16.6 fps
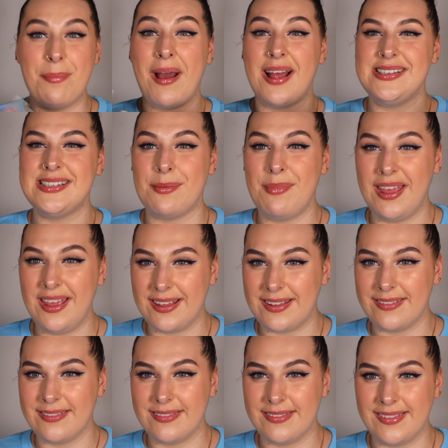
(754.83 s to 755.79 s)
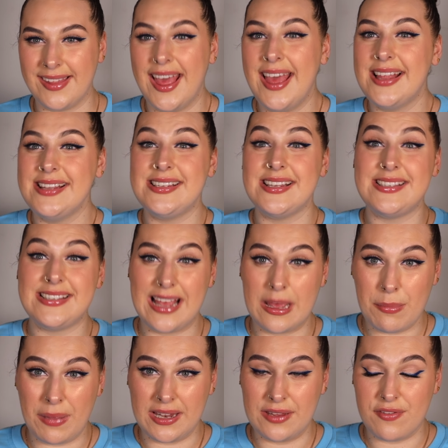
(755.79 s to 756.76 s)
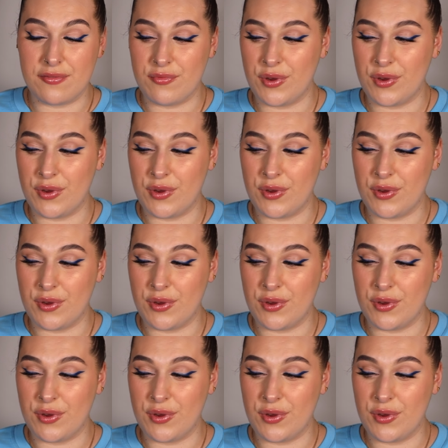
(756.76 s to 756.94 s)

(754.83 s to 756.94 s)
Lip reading: a pandemic to sit in my living